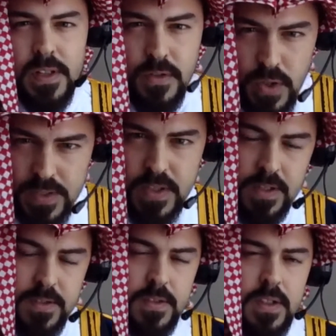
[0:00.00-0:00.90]

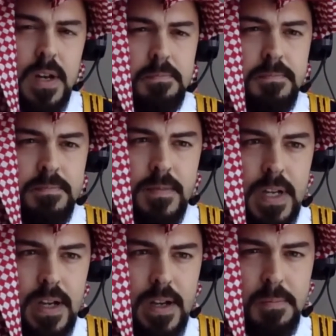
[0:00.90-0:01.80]
addressing Islam,
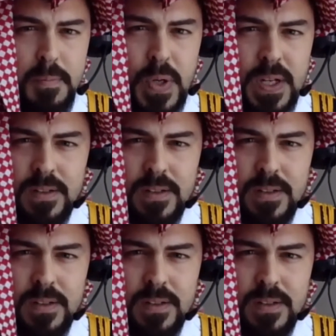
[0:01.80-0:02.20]
but